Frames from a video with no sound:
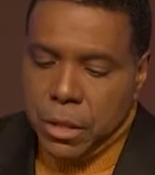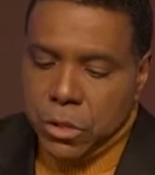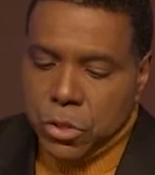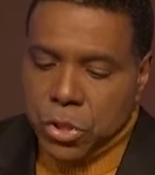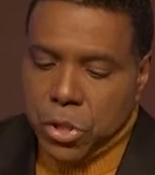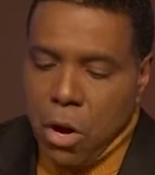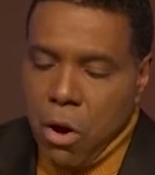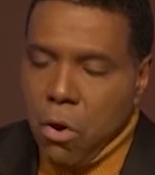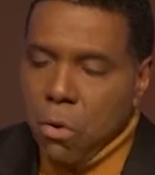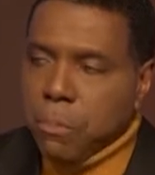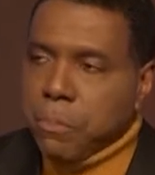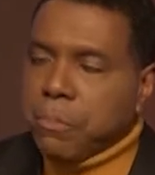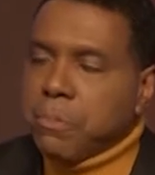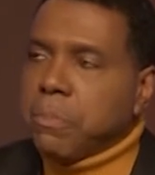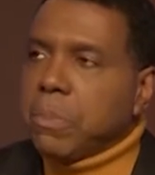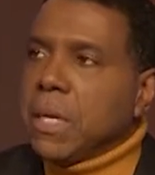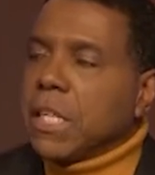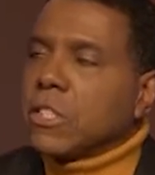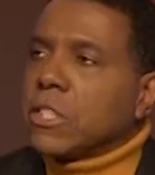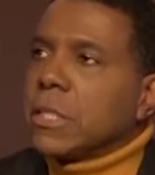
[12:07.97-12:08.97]
So
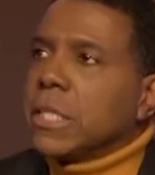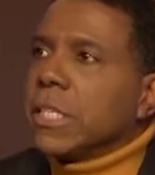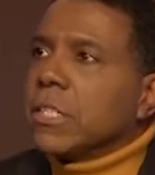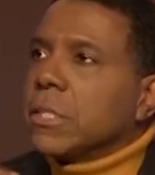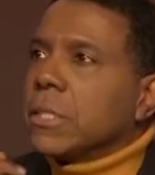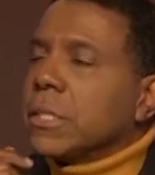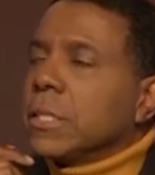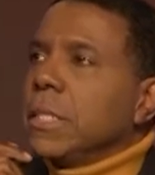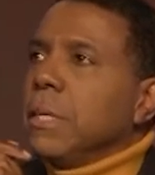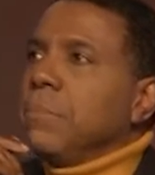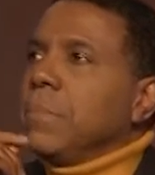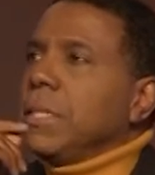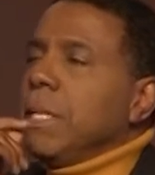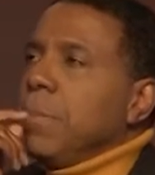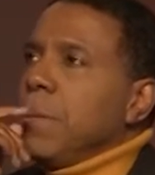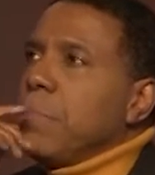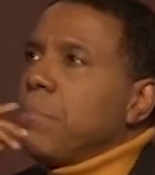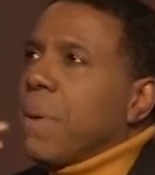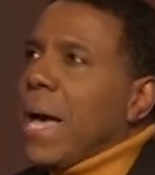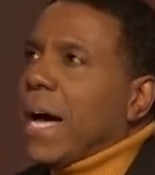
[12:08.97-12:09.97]

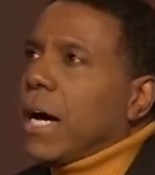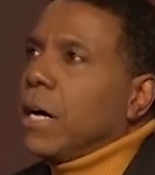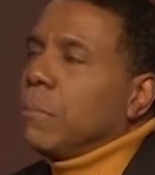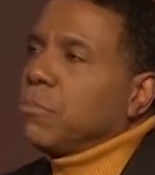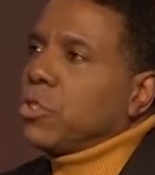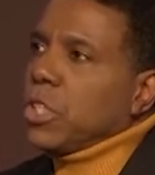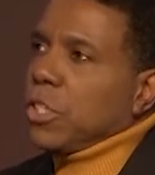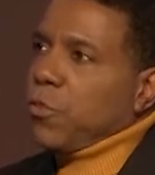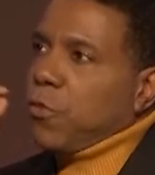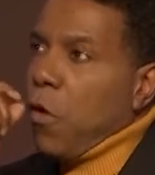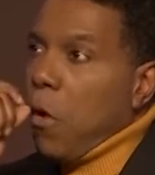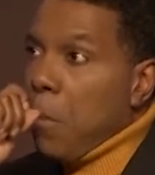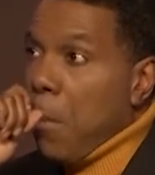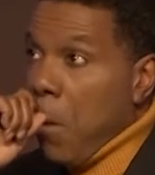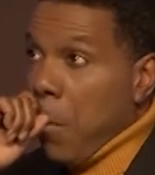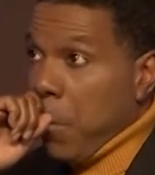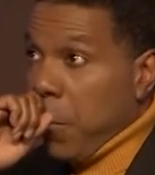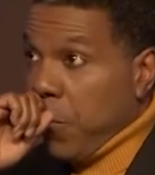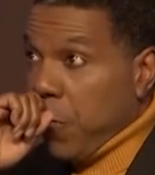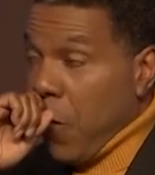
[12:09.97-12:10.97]
let me back up just for a
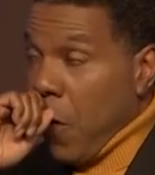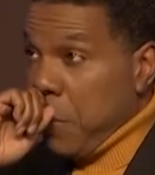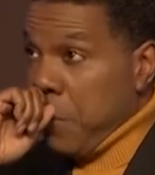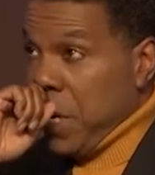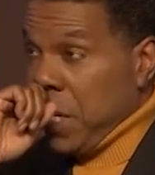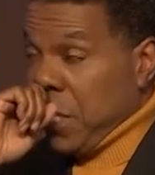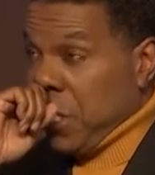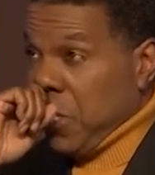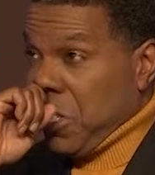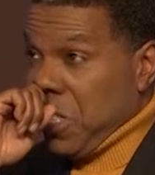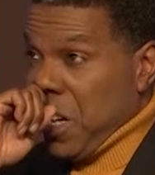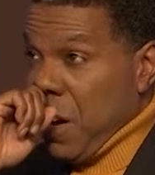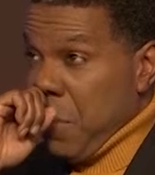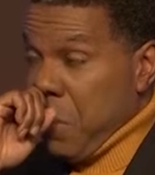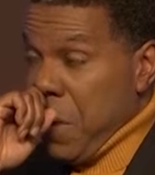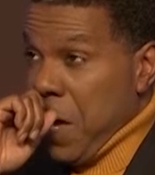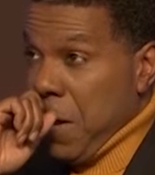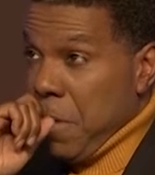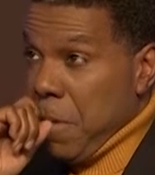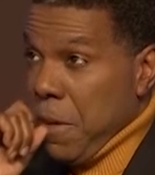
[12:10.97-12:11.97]
moment before I make this
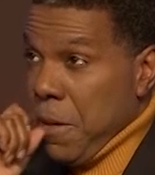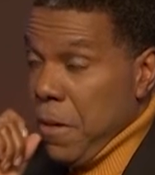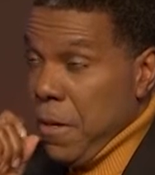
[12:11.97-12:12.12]
statement.